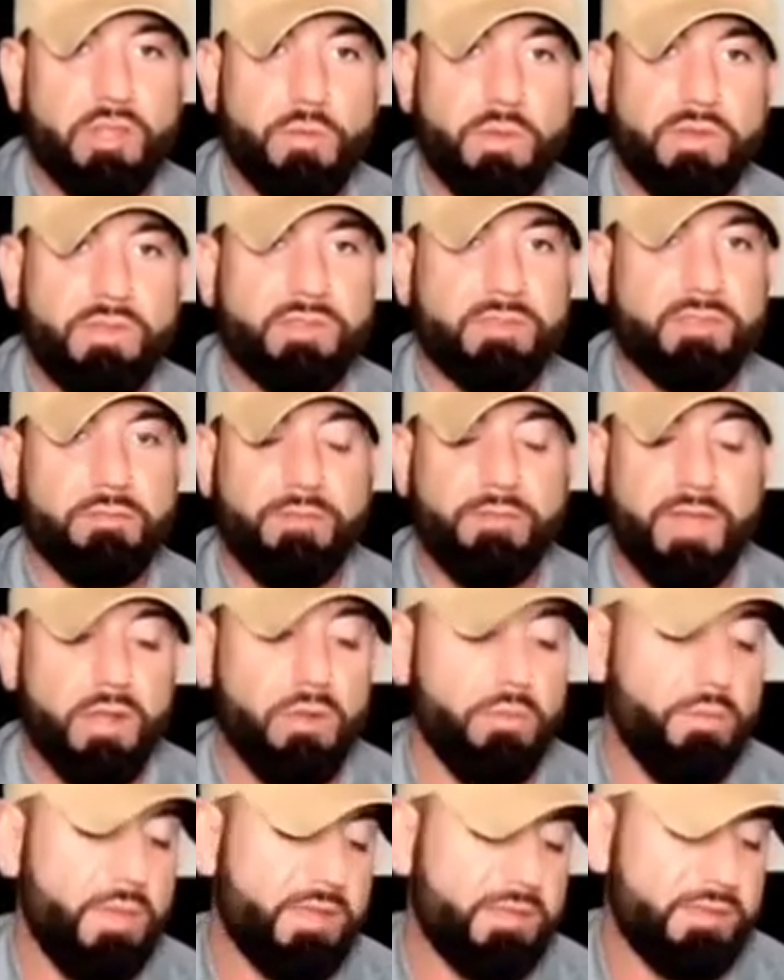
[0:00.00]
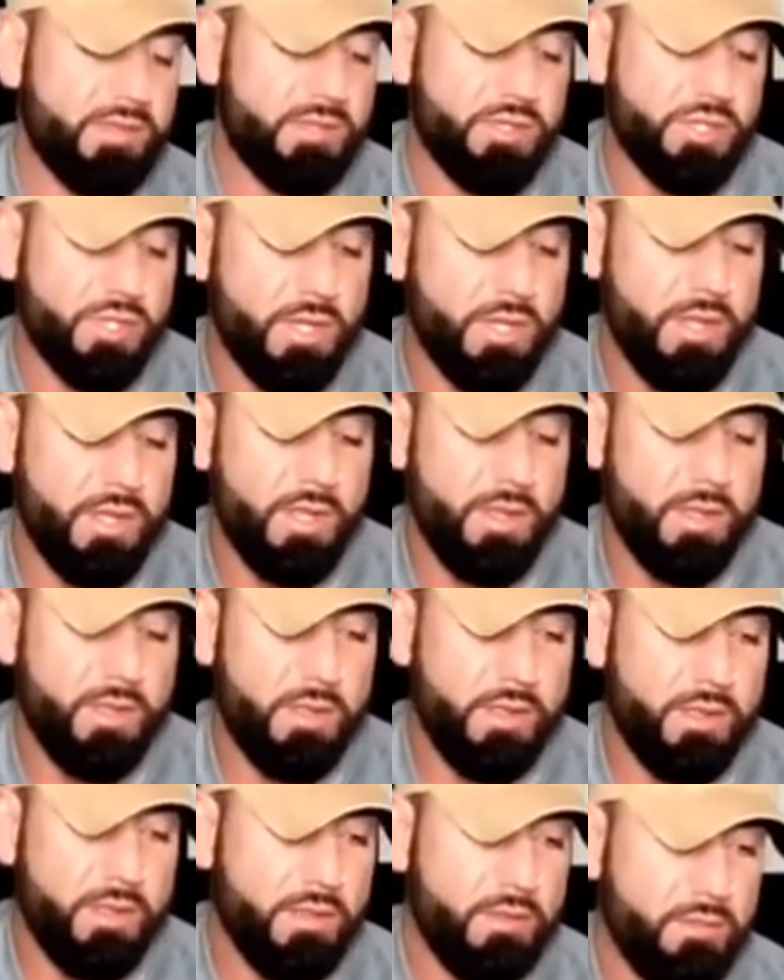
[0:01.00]
but just a final message.
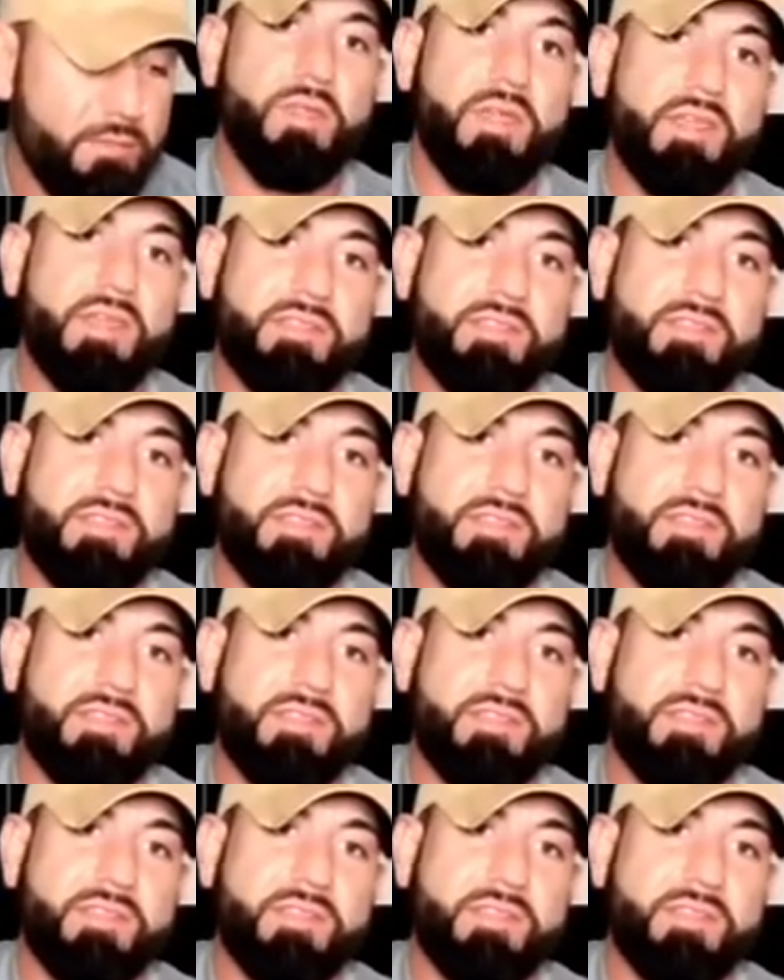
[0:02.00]
This,